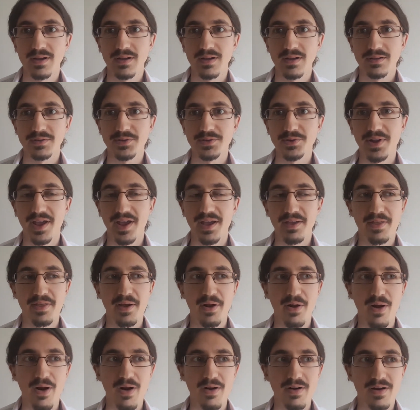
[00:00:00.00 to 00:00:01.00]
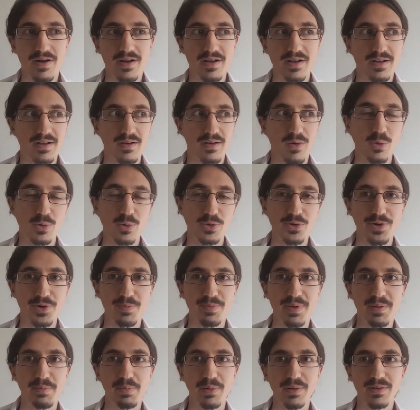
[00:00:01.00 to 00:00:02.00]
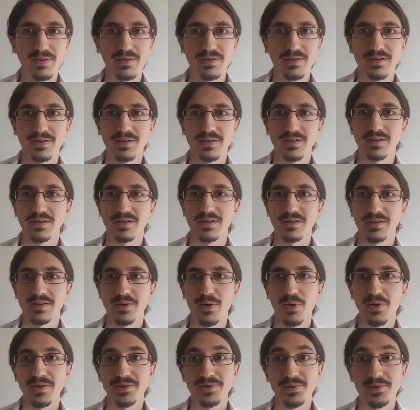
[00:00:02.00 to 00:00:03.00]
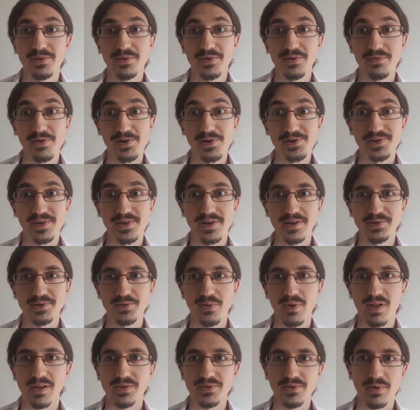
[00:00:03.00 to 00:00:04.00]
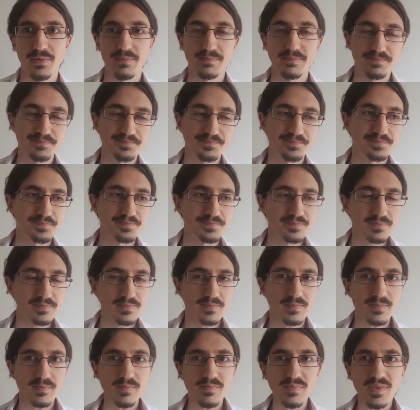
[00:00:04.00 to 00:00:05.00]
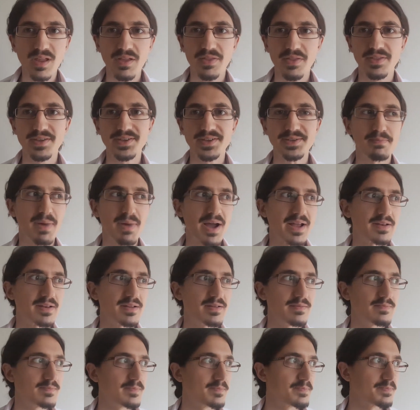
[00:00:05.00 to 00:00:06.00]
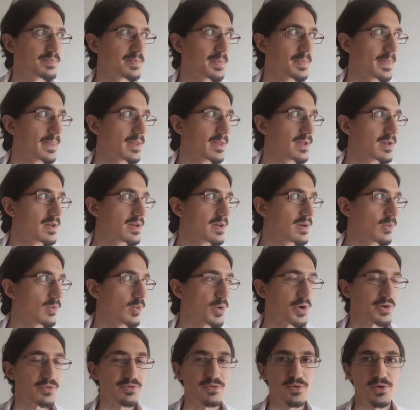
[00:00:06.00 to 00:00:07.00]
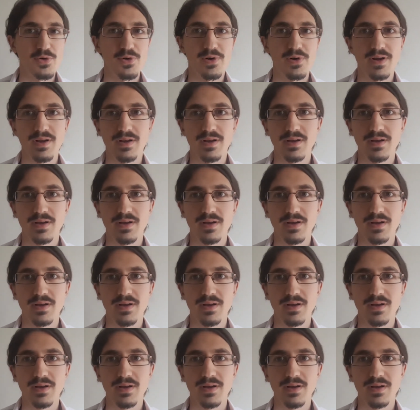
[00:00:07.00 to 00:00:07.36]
today there are older people going to university as well, so this might work for